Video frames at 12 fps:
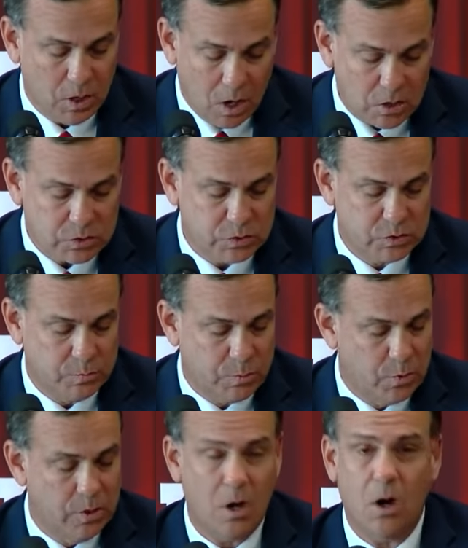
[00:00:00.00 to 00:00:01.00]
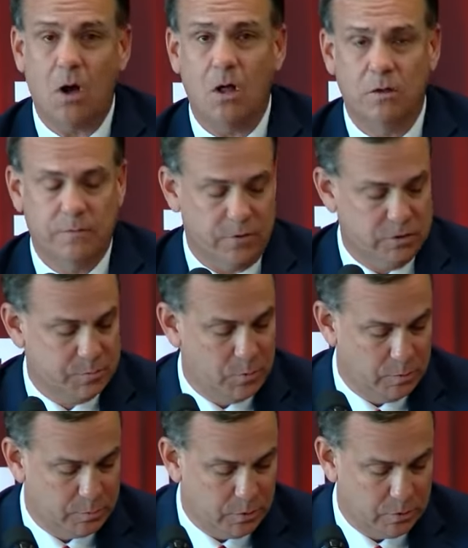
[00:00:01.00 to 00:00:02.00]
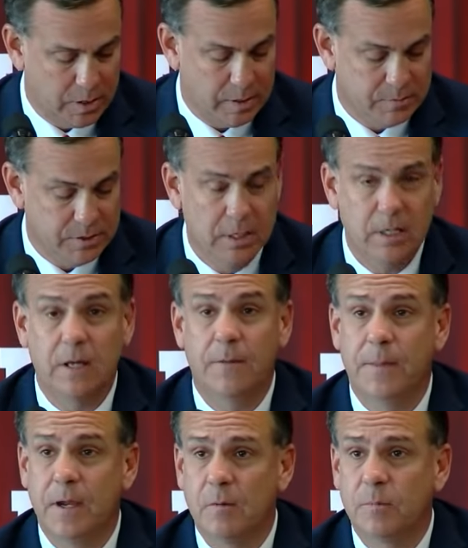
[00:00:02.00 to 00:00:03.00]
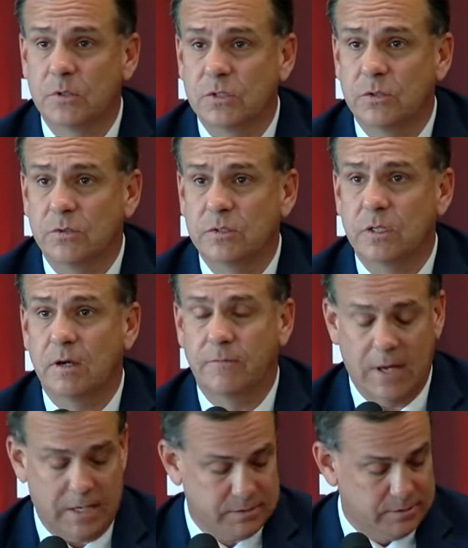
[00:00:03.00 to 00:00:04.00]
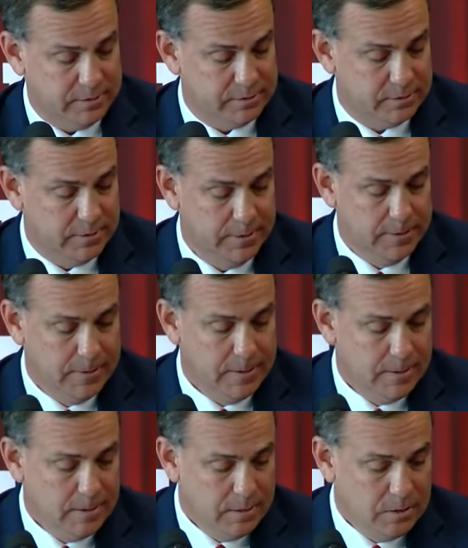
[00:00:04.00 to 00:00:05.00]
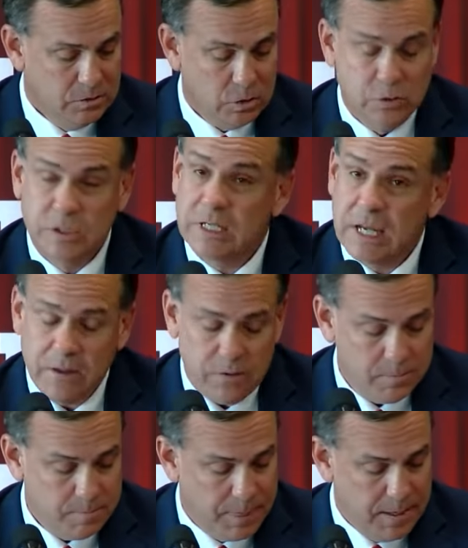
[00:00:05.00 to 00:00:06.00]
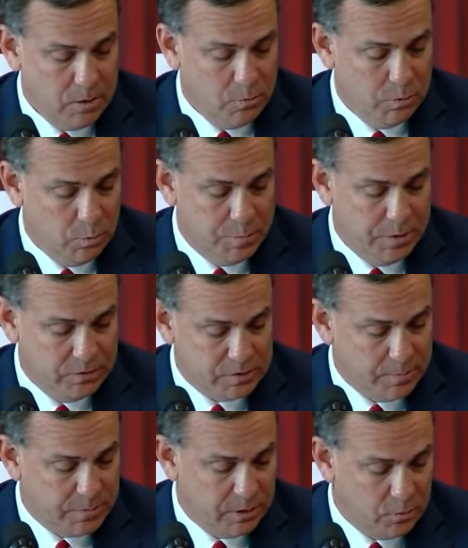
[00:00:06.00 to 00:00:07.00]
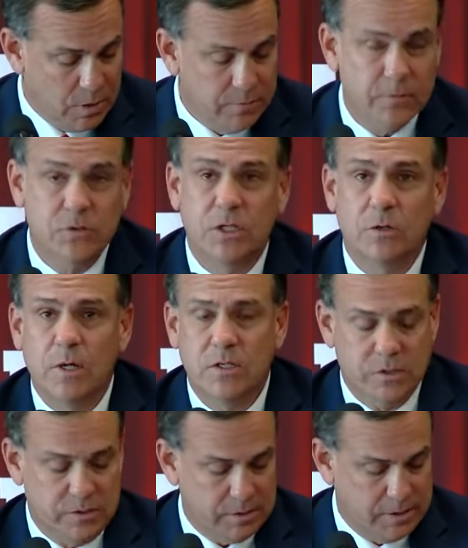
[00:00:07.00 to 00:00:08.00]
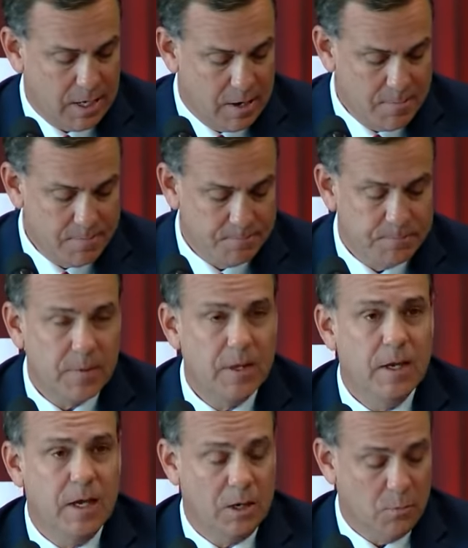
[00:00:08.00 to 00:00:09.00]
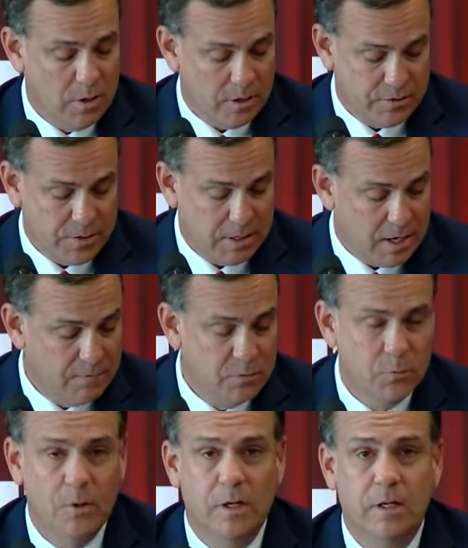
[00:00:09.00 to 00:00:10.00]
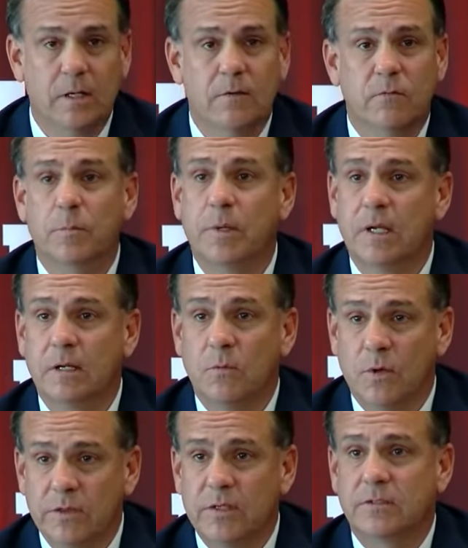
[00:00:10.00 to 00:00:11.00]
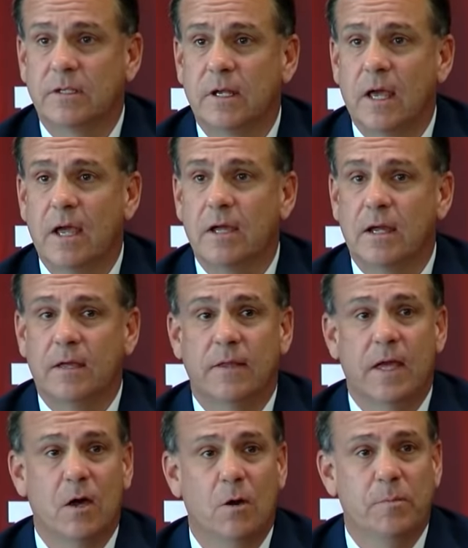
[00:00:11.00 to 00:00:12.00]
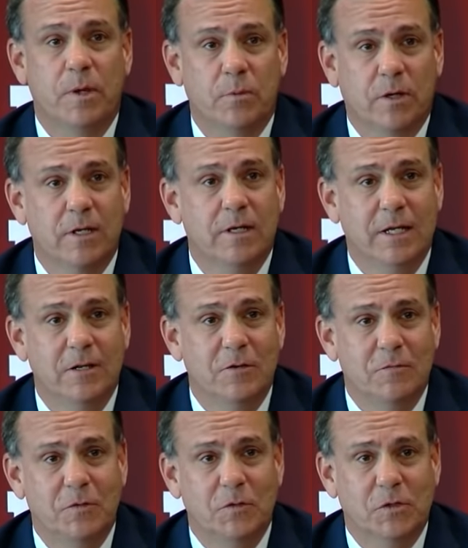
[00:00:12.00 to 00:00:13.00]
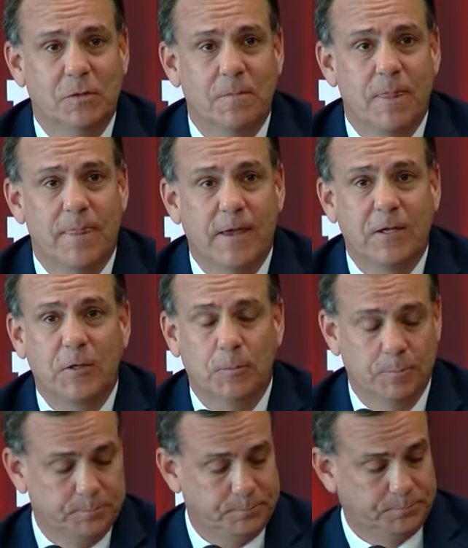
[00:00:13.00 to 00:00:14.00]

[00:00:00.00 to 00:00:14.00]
will also support all of our sport programs in their pursuits of excellence. So together, we will build something great for generations to come, and I want to thank everyone for being with us today and the help that we're going to need in the future. Thank you.